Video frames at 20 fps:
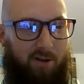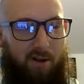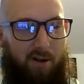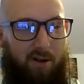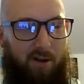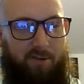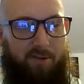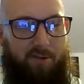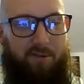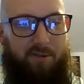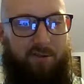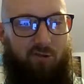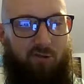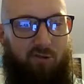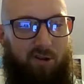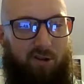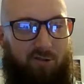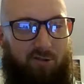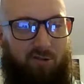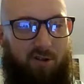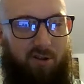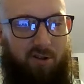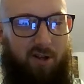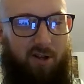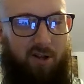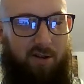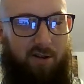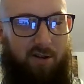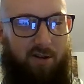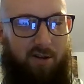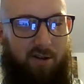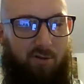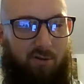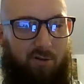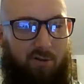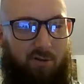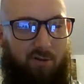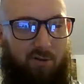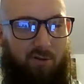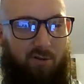the suggestion that
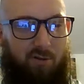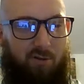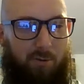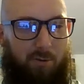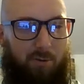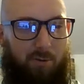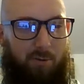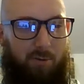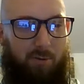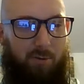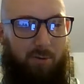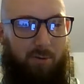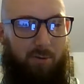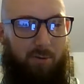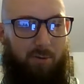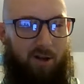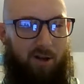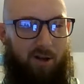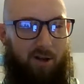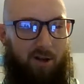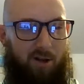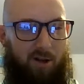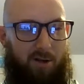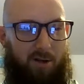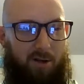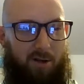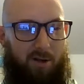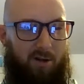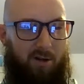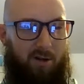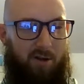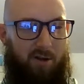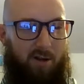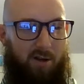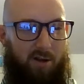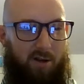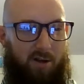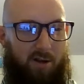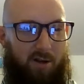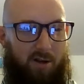Ukrainian President Vladimir
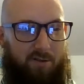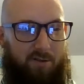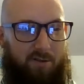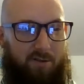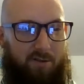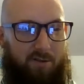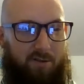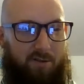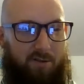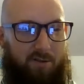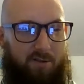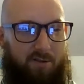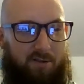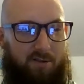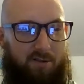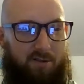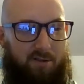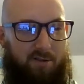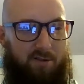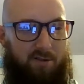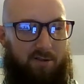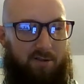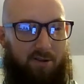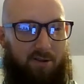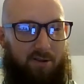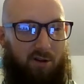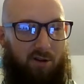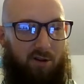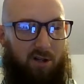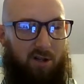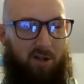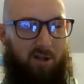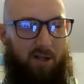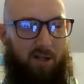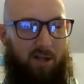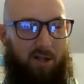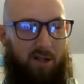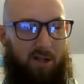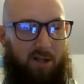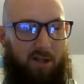Zelensky's hands are
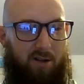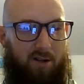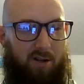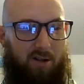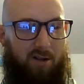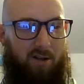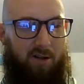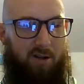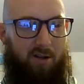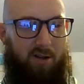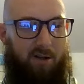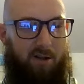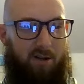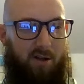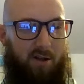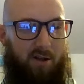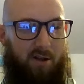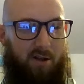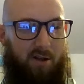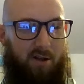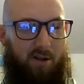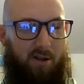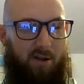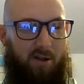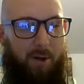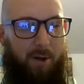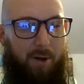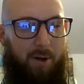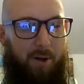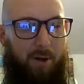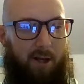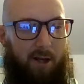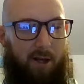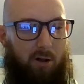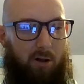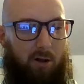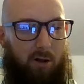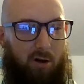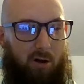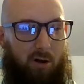clean in what's been a
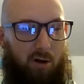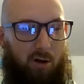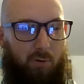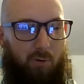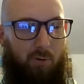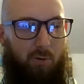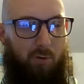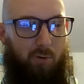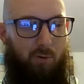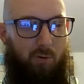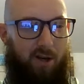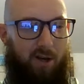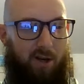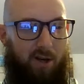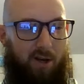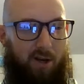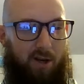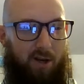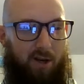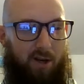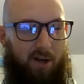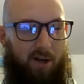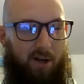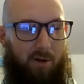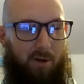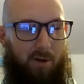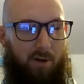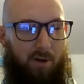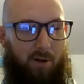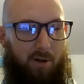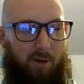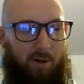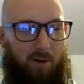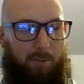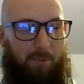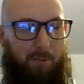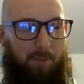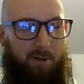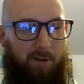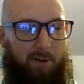global attack on
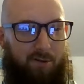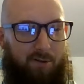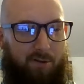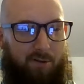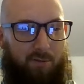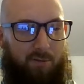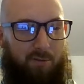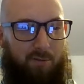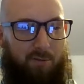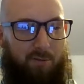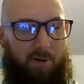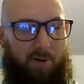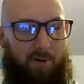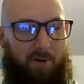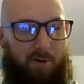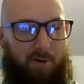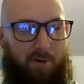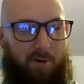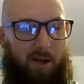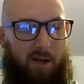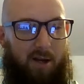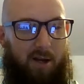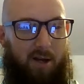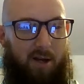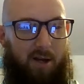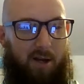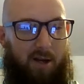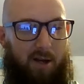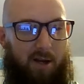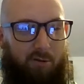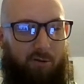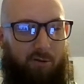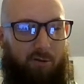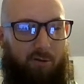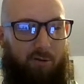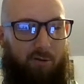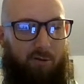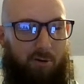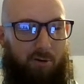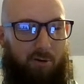populism and Donald
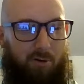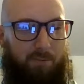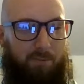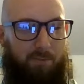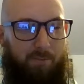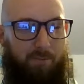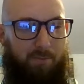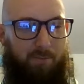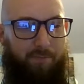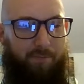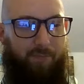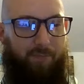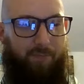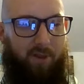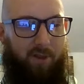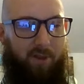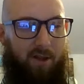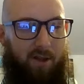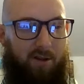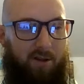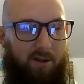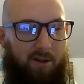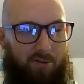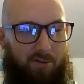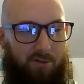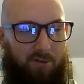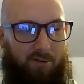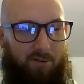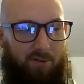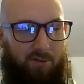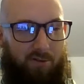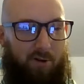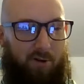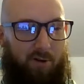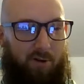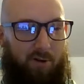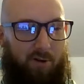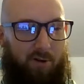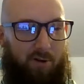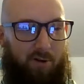Trump is
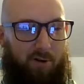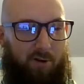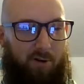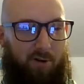ridiculous.